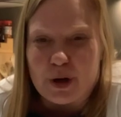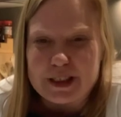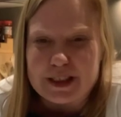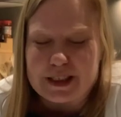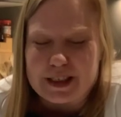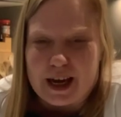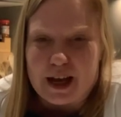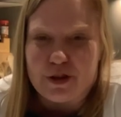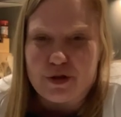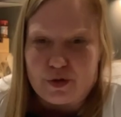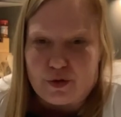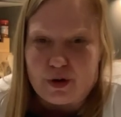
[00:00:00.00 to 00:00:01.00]
sister had
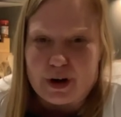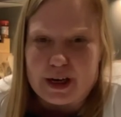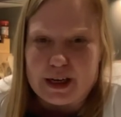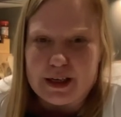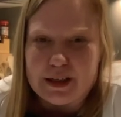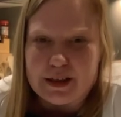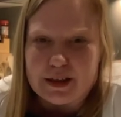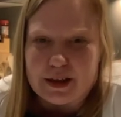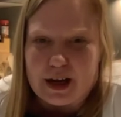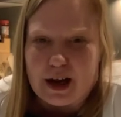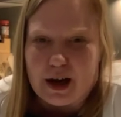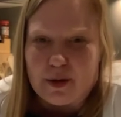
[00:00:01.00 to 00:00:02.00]
3
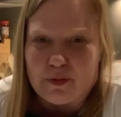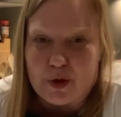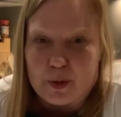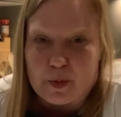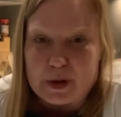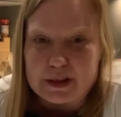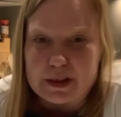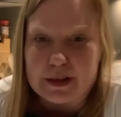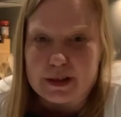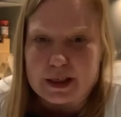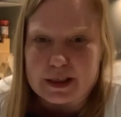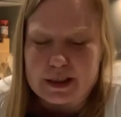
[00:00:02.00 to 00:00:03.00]
Thermomixes,
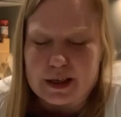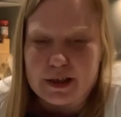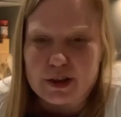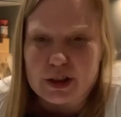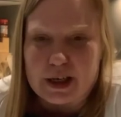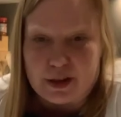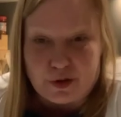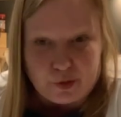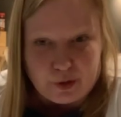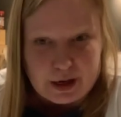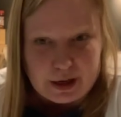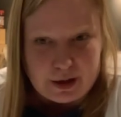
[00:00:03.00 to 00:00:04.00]
Lisa, she had
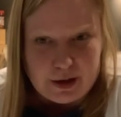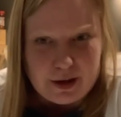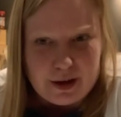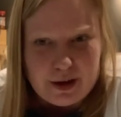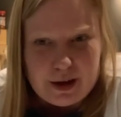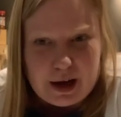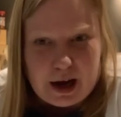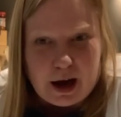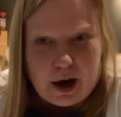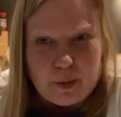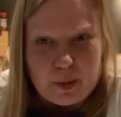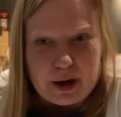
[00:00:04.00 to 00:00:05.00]
3,
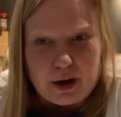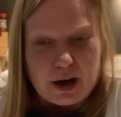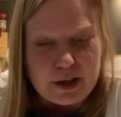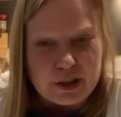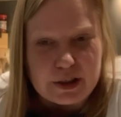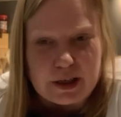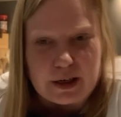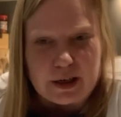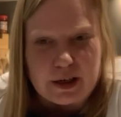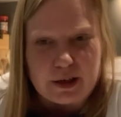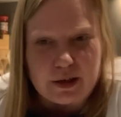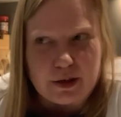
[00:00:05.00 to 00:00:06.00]
and I'd just done
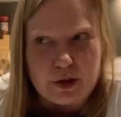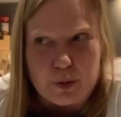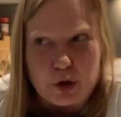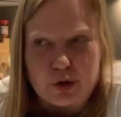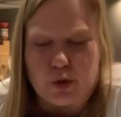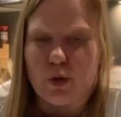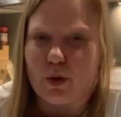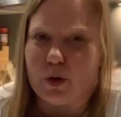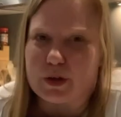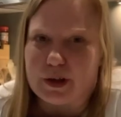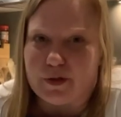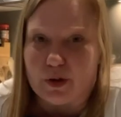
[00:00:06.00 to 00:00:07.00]
a commercial cook course,
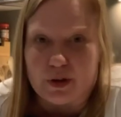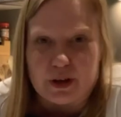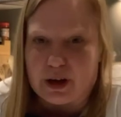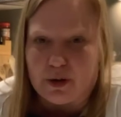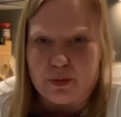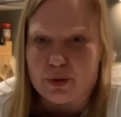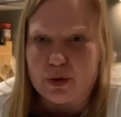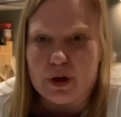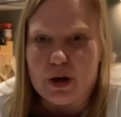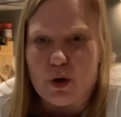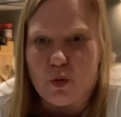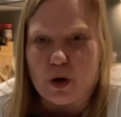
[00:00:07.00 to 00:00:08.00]
and I thought, oh,
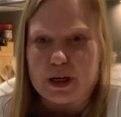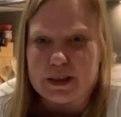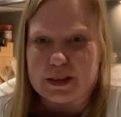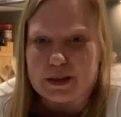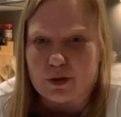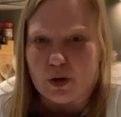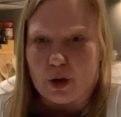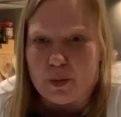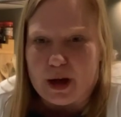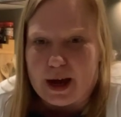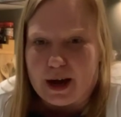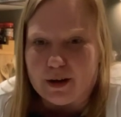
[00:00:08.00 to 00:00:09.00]
what is this all
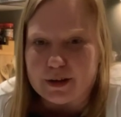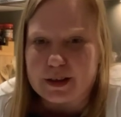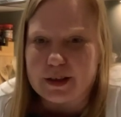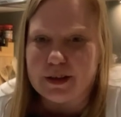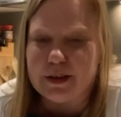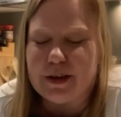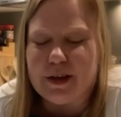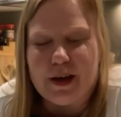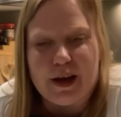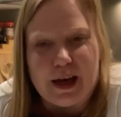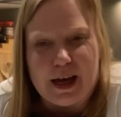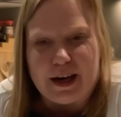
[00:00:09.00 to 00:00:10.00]
about?
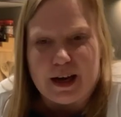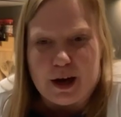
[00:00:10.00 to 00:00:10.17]
And